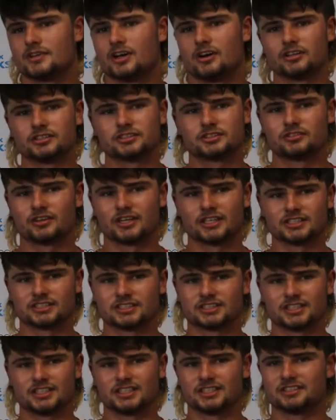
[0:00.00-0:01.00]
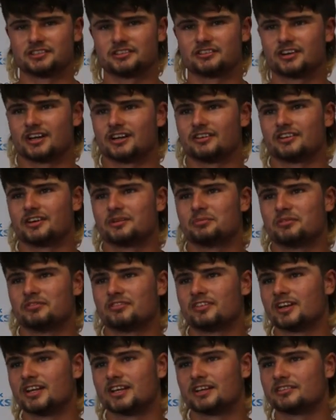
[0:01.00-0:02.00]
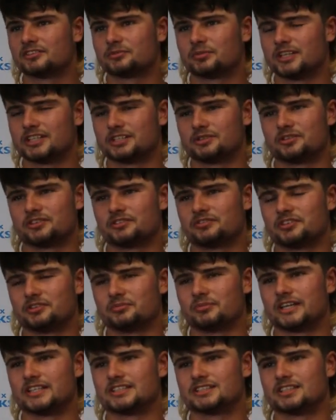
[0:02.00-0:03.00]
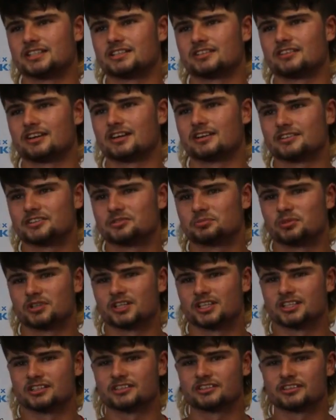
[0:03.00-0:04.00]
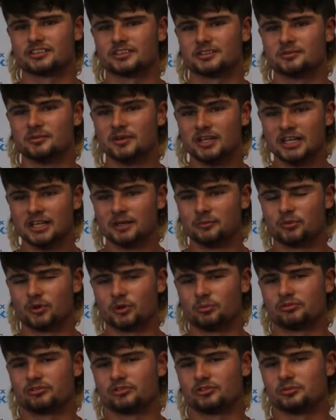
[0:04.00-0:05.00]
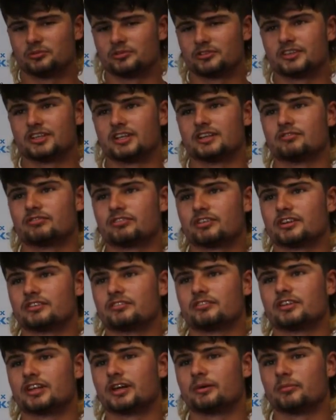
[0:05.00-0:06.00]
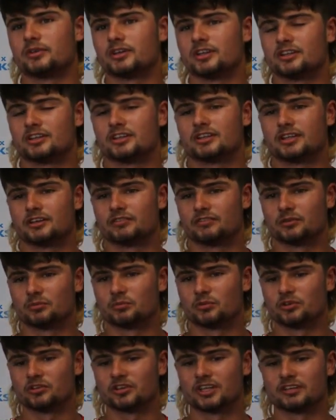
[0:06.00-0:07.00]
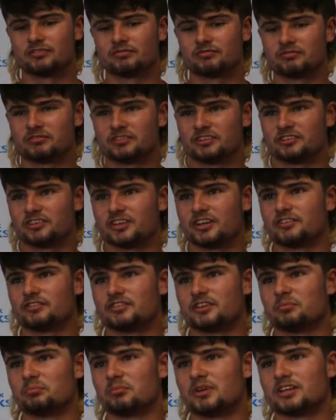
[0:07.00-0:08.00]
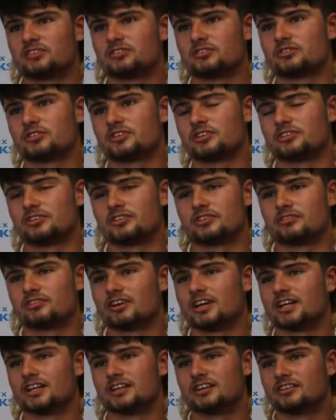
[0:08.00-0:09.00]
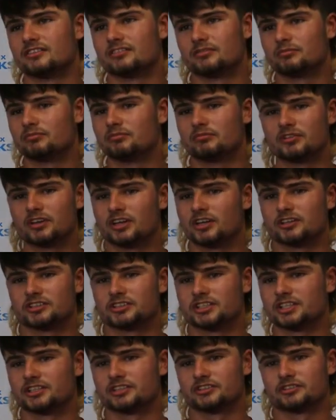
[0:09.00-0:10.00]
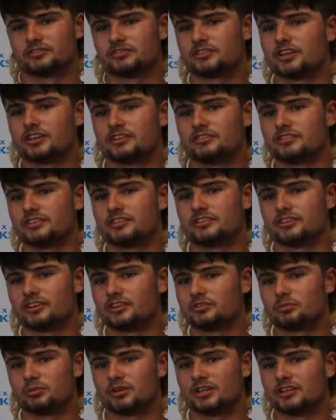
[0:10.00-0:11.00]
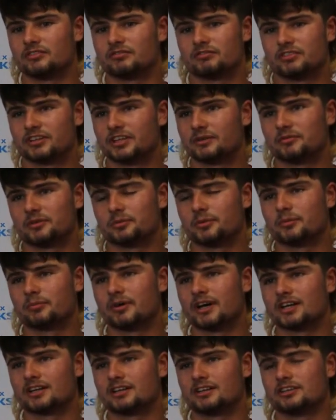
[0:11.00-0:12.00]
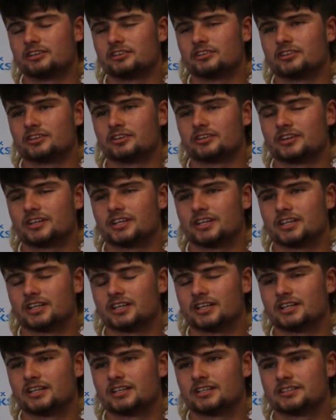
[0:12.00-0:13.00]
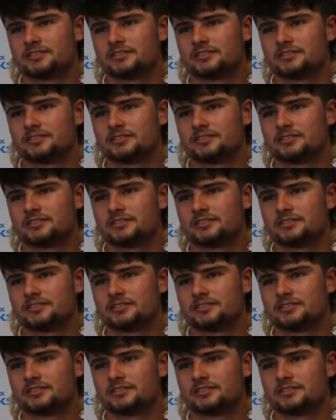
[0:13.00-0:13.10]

Oh, it's great to see the crowd up and running, especially with a few mates in the crowd. It's brilliant to put a performance in in front of them and give them what they deserved and missed because of the rain and largely because of COVID. So it's brilliant for them to be back and enjoying cricket again.